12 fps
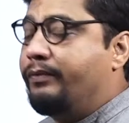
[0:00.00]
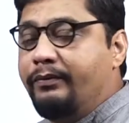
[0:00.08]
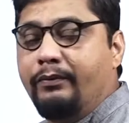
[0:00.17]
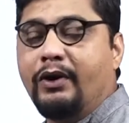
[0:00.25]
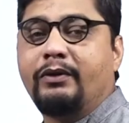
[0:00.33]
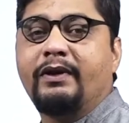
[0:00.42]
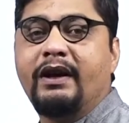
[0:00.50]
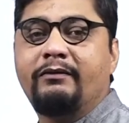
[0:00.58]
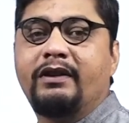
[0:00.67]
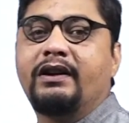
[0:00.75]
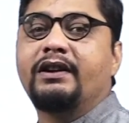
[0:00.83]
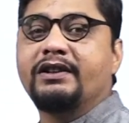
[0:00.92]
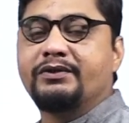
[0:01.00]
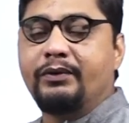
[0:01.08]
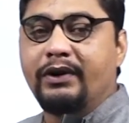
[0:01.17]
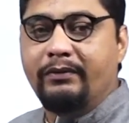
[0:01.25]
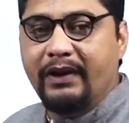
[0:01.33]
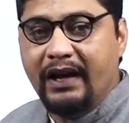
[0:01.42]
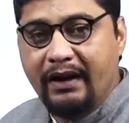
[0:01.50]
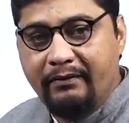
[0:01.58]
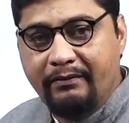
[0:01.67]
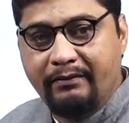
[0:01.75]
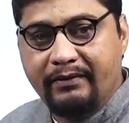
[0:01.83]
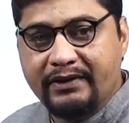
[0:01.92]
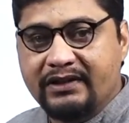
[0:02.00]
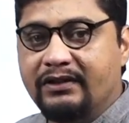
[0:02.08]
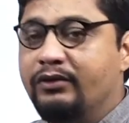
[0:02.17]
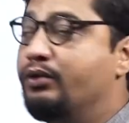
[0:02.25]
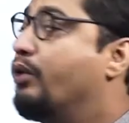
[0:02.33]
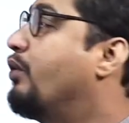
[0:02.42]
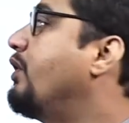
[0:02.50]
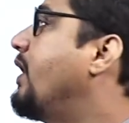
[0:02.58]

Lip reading: what we have learned is what we have known